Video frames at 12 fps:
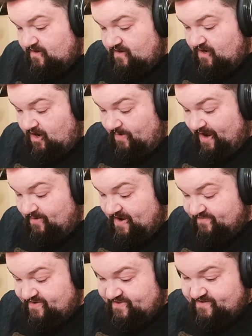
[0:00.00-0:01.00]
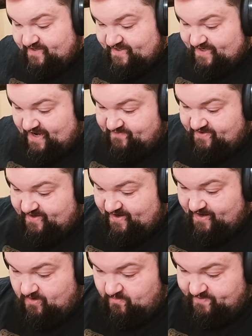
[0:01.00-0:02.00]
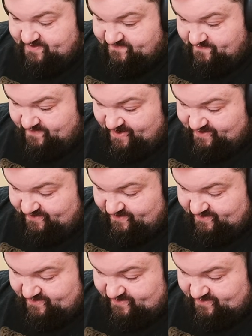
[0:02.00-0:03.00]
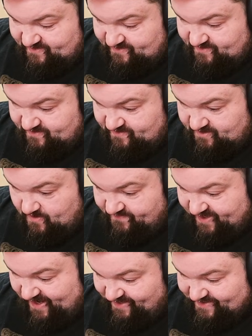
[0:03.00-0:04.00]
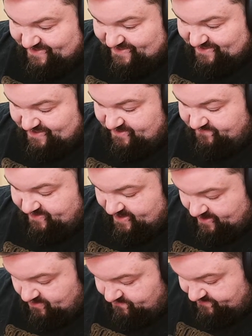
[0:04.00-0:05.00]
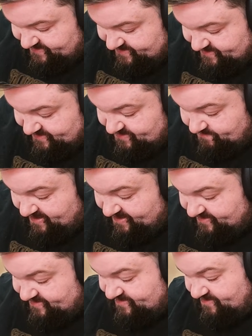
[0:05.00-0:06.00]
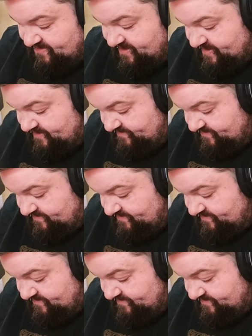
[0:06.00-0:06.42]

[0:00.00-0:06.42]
Oh, wow. Is everything I opened from that in this? No, everything I didn't sleeve that I opened is in this box. Okay.